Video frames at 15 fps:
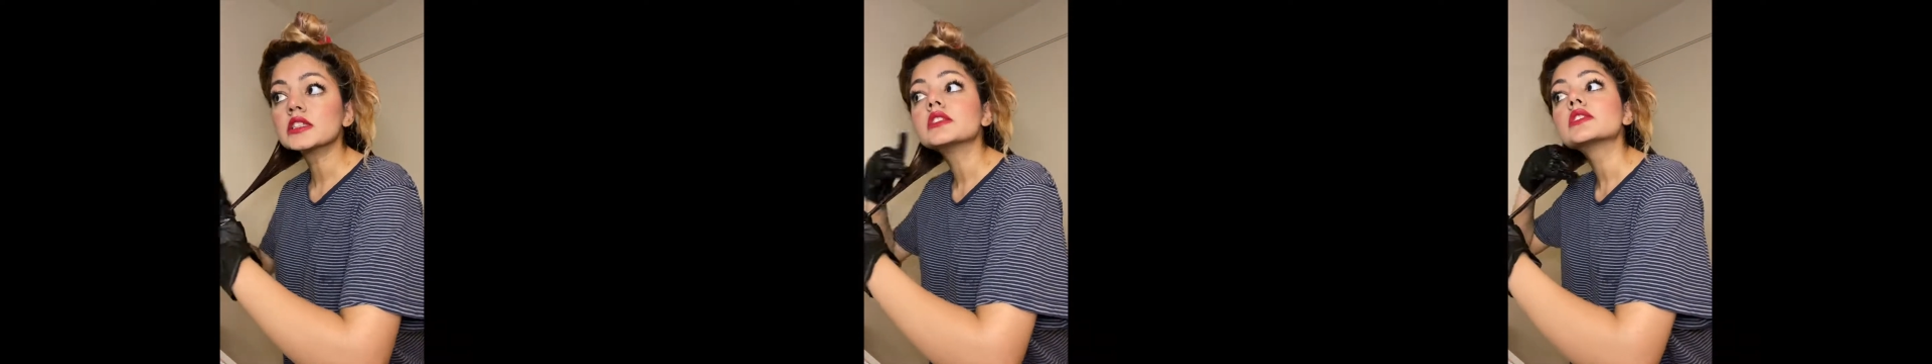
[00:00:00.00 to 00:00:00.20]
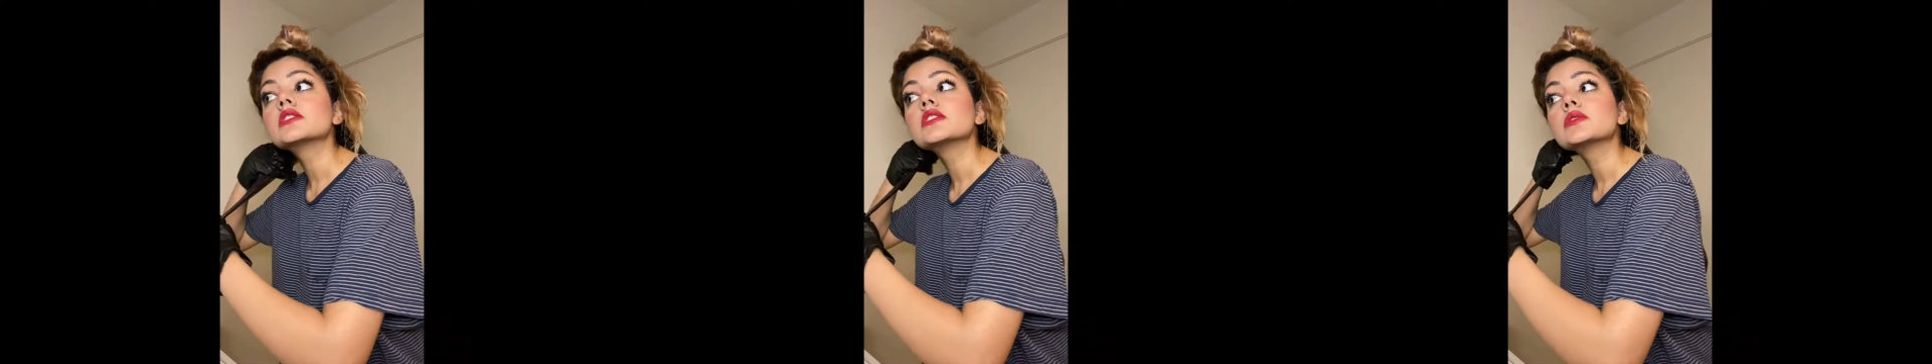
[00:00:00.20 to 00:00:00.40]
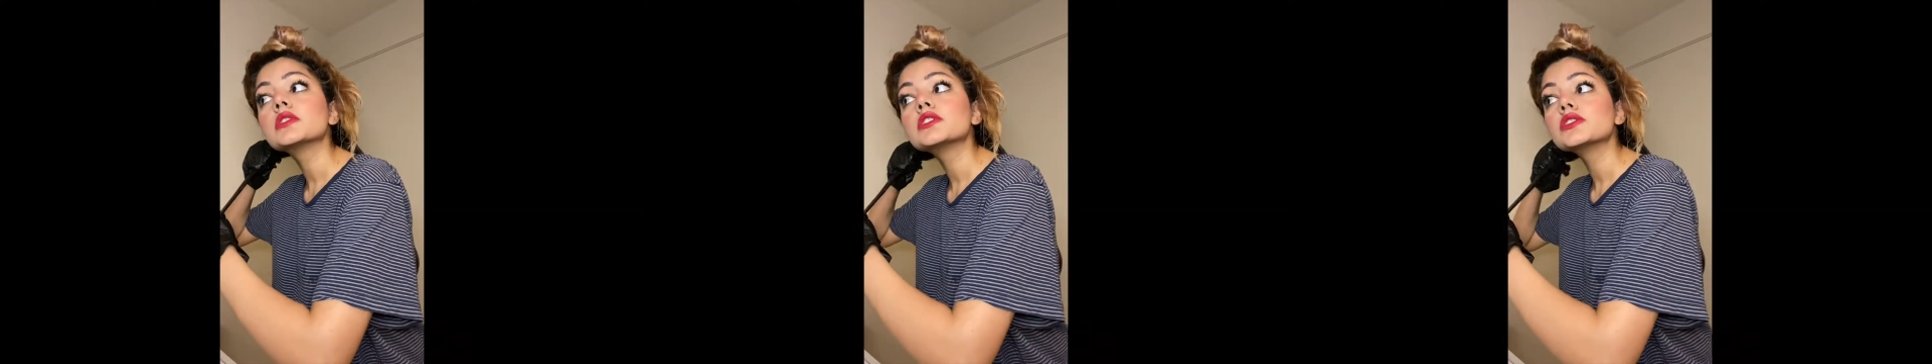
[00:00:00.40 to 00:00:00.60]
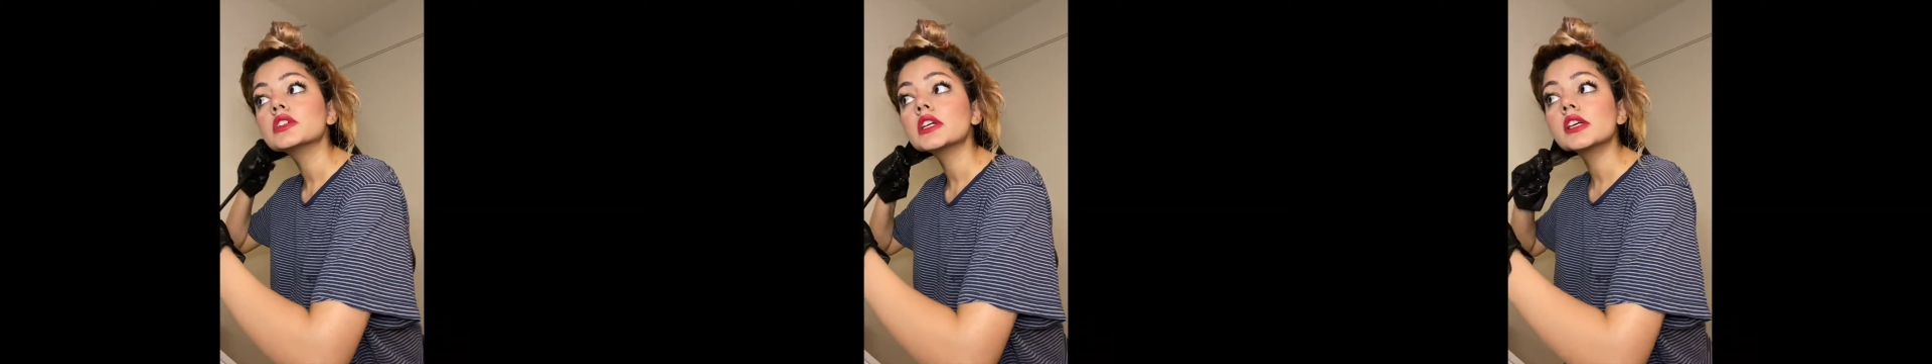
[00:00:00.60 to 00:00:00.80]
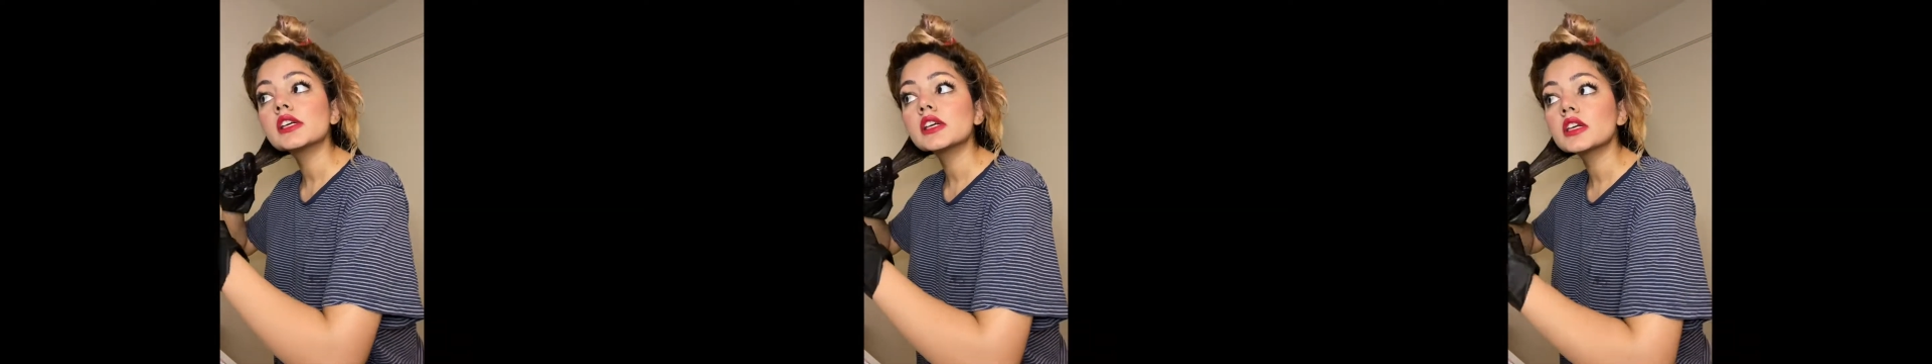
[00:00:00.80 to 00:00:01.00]
This is what
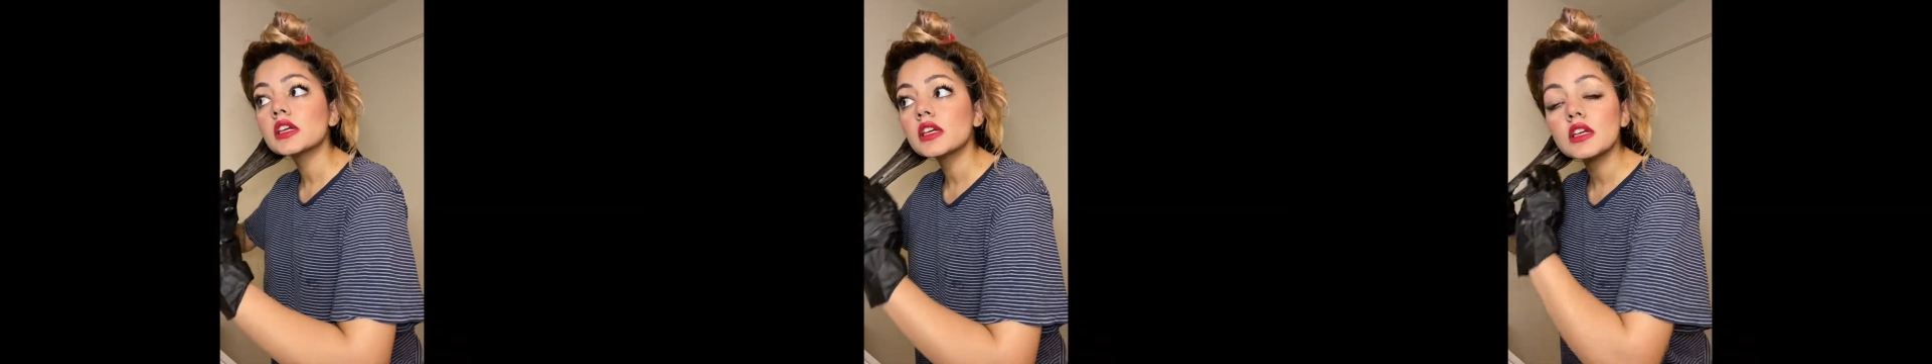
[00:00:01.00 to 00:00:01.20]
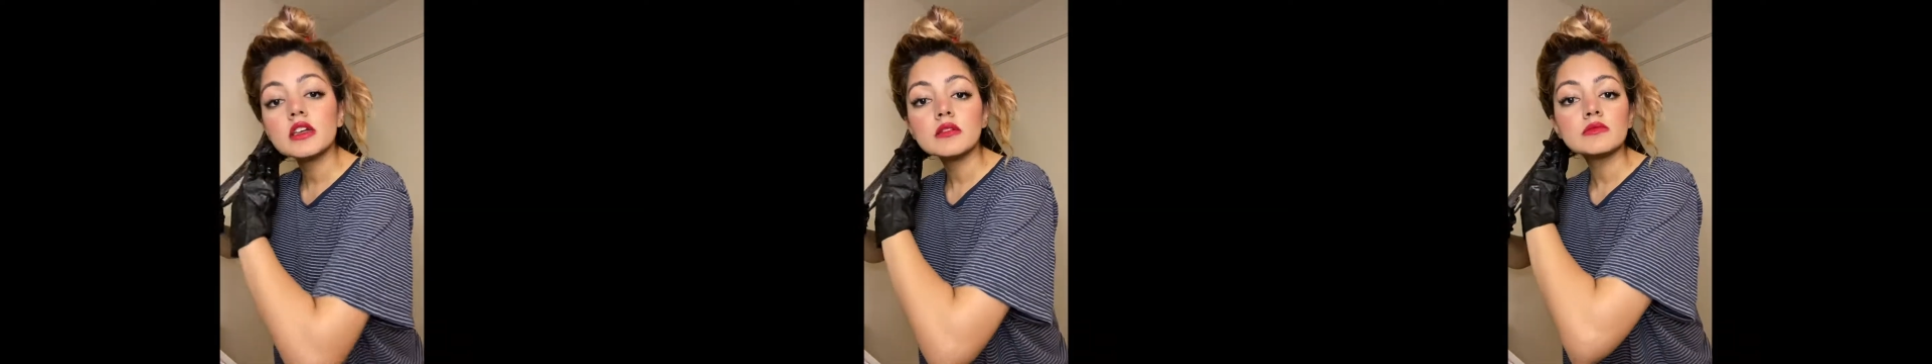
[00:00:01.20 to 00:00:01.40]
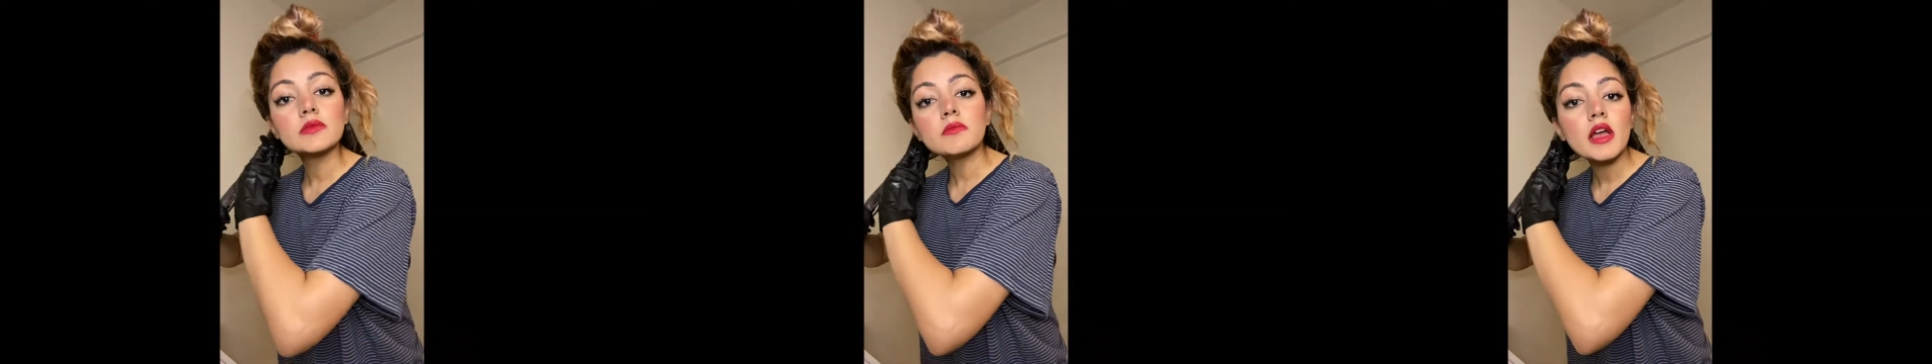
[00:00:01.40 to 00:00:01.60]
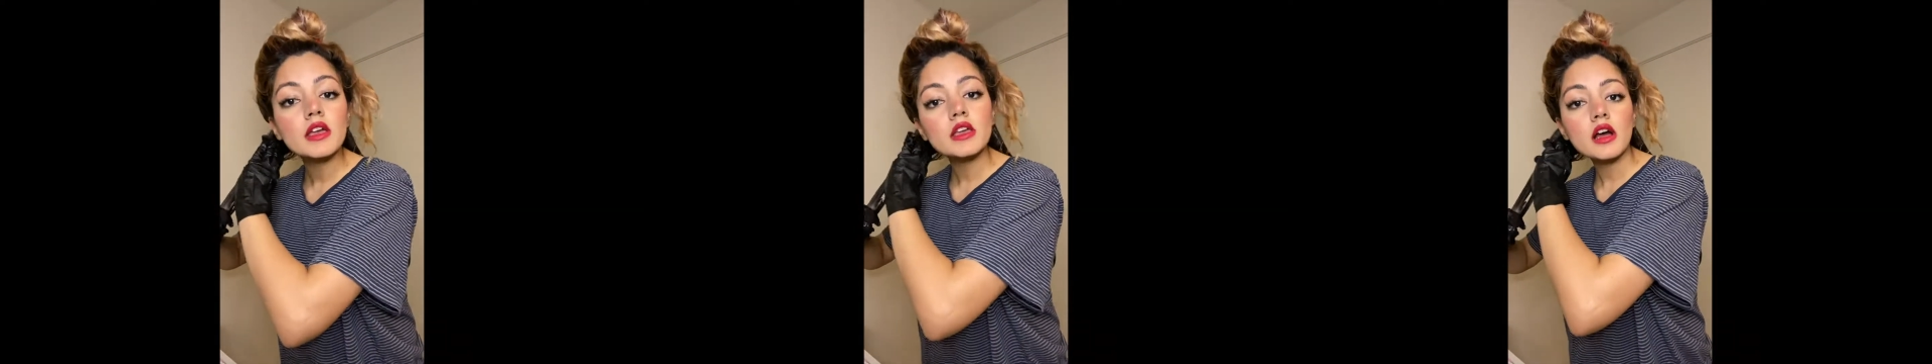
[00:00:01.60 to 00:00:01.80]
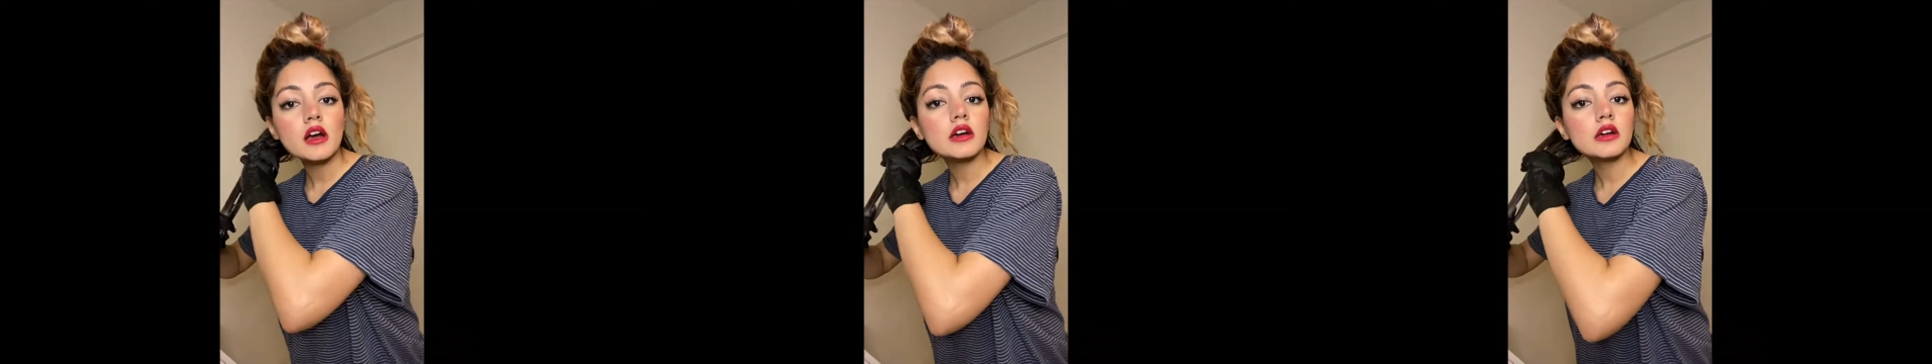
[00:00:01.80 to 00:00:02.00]
dreams are
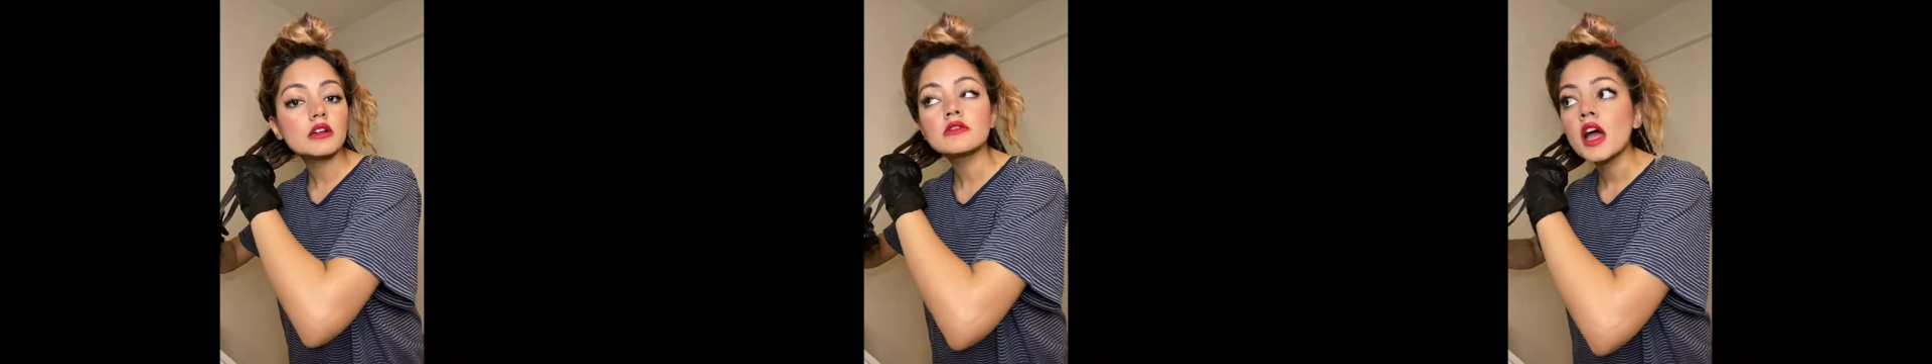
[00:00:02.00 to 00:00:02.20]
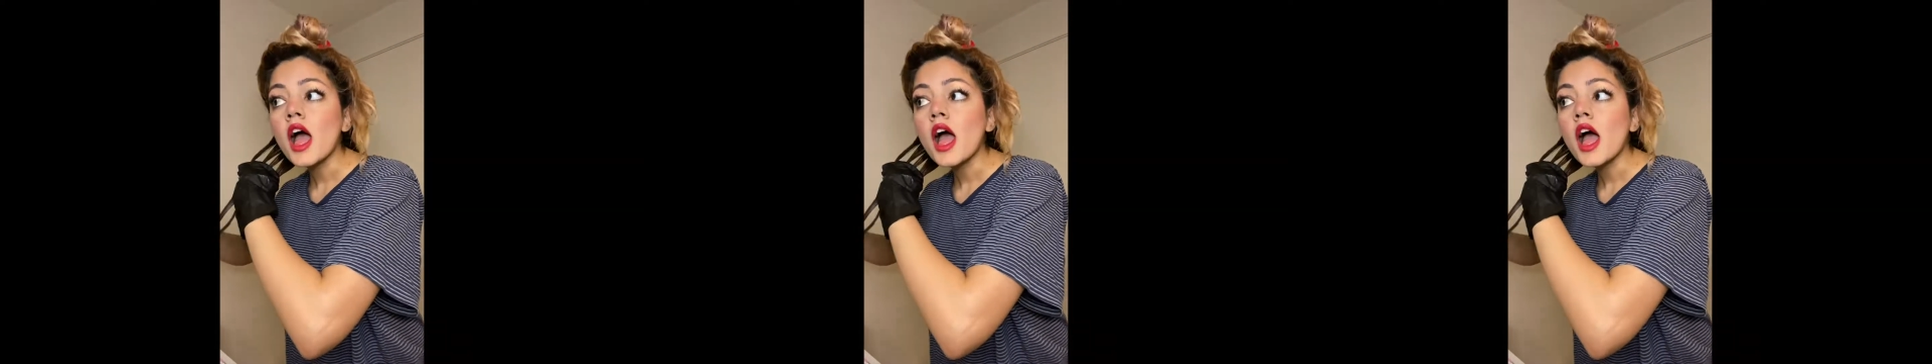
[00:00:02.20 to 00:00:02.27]
made of.